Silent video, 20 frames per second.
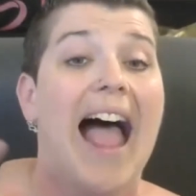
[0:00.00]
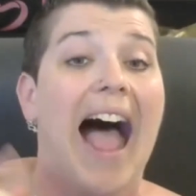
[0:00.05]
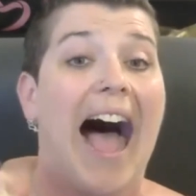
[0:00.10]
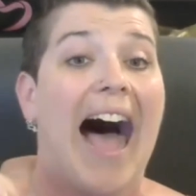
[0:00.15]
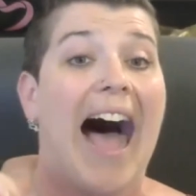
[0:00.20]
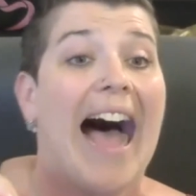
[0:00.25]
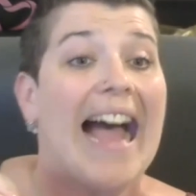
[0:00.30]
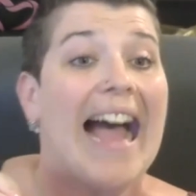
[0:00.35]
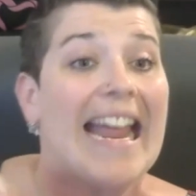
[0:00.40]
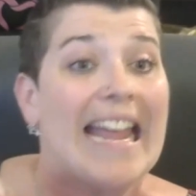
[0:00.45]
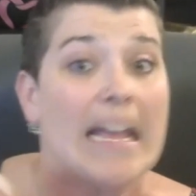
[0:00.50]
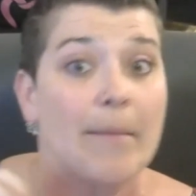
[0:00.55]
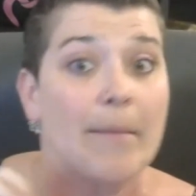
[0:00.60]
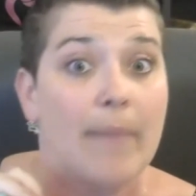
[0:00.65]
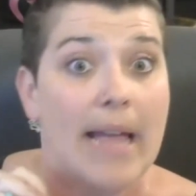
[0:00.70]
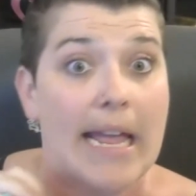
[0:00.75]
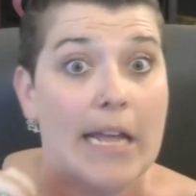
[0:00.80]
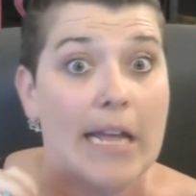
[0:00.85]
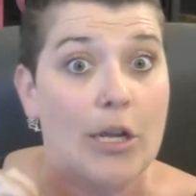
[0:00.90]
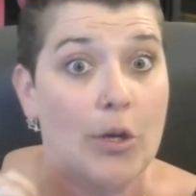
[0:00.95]
I am
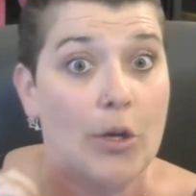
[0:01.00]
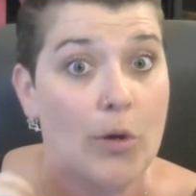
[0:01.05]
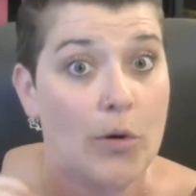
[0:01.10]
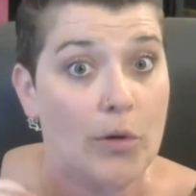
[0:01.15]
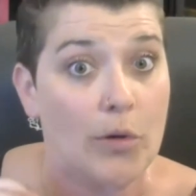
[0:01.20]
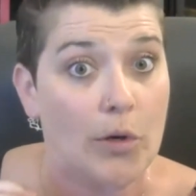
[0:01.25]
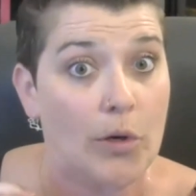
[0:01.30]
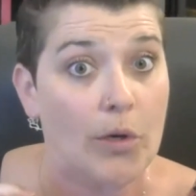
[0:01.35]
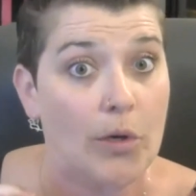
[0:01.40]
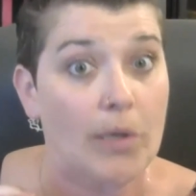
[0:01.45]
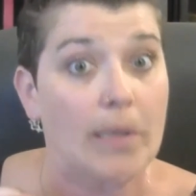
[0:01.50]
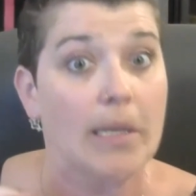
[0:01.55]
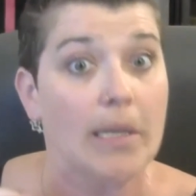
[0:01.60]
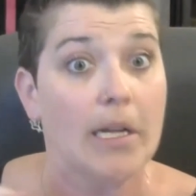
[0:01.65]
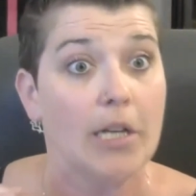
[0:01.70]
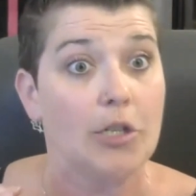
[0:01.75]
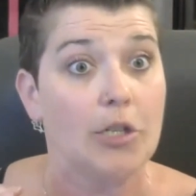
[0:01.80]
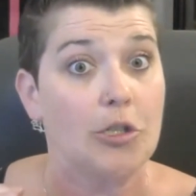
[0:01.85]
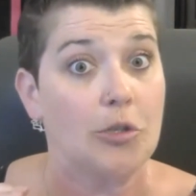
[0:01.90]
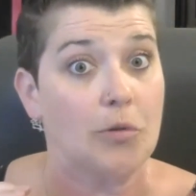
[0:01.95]
a Google
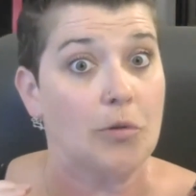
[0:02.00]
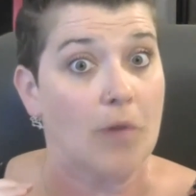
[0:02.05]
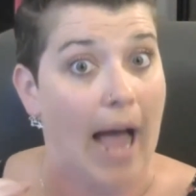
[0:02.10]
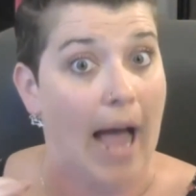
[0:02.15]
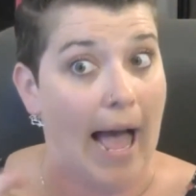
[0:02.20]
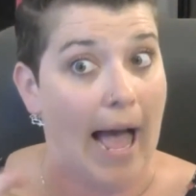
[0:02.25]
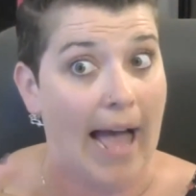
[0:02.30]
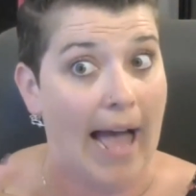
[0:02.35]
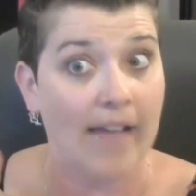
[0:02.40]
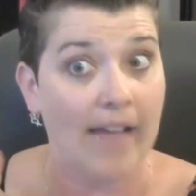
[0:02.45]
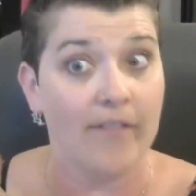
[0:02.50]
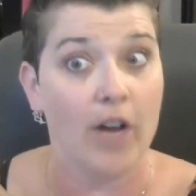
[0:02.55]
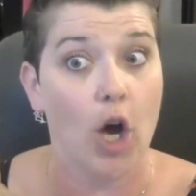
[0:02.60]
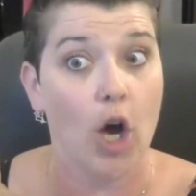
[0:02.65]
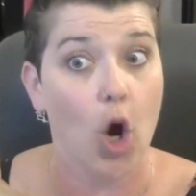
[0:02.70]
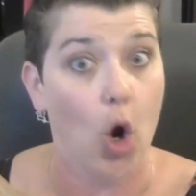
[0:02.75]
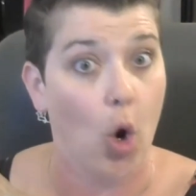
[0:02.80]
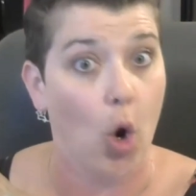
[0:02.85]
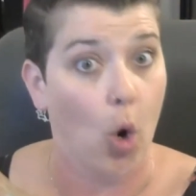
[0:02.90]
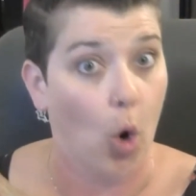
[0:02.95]
Drive
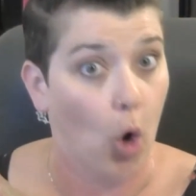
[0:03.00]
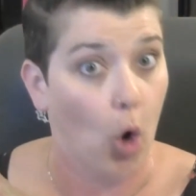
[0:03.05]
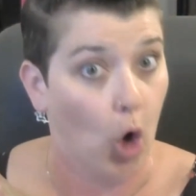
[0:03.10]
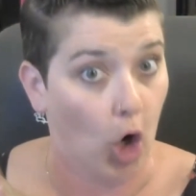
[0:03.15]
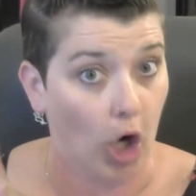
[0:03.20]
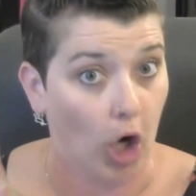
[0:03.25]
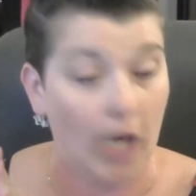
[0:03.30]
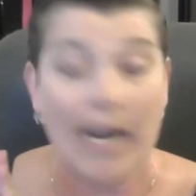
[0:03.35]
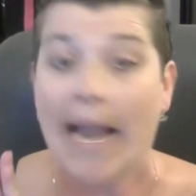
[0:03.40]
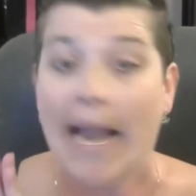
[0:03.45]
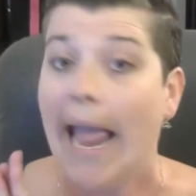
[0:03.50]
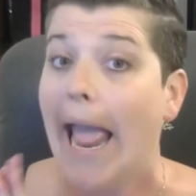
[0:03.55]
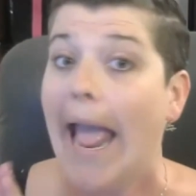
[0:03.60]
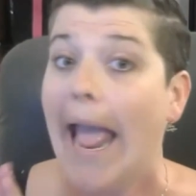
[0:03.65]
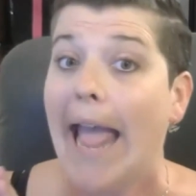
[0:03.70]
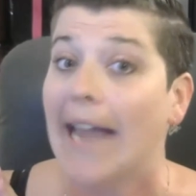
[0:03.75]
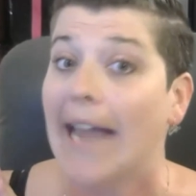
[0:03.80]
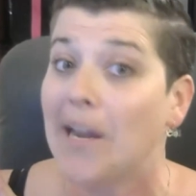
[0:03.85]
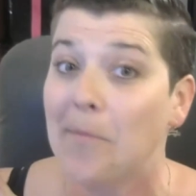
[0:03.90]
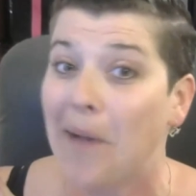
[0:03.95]
whore.
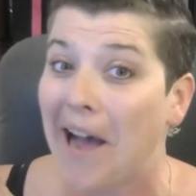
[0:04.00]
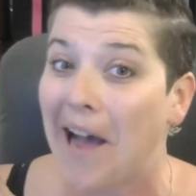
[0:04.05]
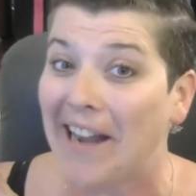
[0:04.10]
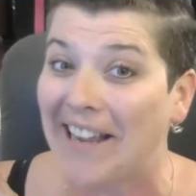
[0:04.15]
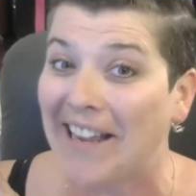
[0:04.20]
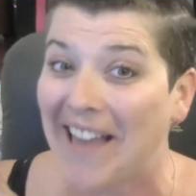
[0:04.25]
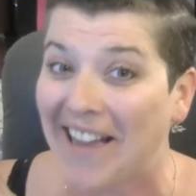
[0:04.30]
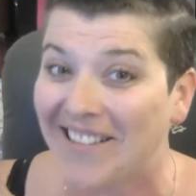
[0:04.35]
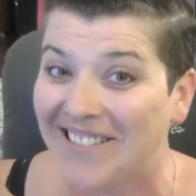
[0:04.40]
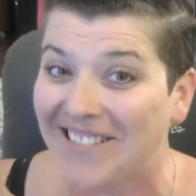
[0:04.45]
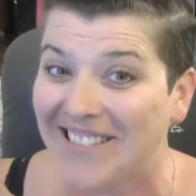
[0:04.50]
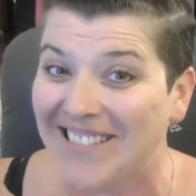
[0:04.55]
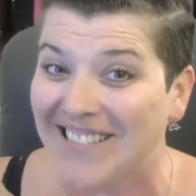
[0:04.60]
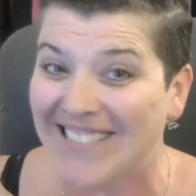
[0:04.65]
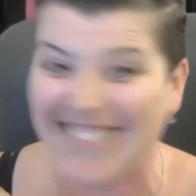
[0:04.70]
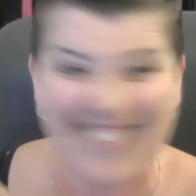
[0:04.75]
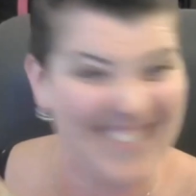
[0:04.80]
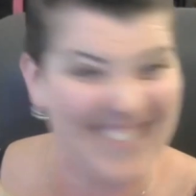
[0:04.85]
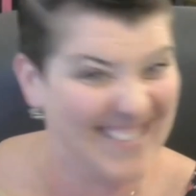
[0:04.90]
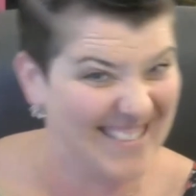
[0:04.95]
Anybody else?